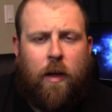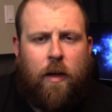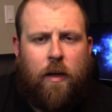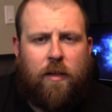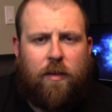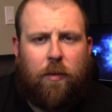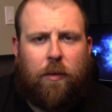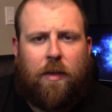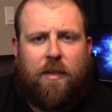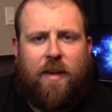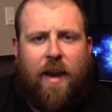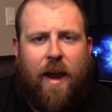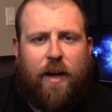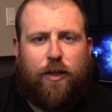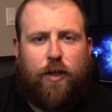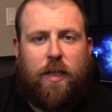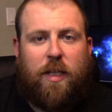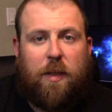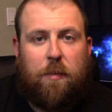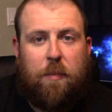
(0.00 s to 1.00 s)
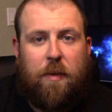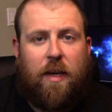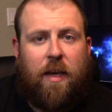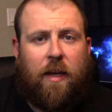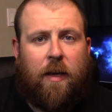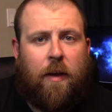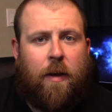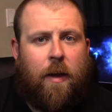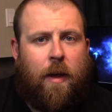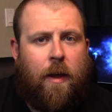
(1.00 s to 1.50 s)
So it doesn't actually
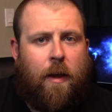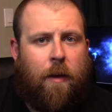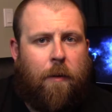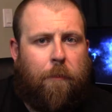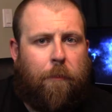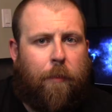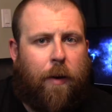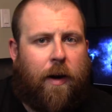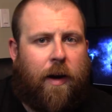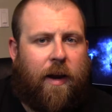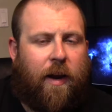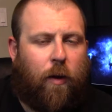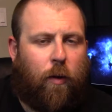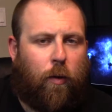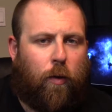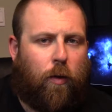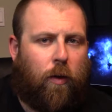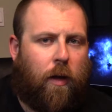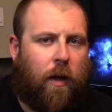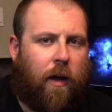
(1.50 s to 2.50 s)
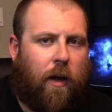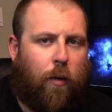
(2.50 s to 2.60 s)
speak, but it'll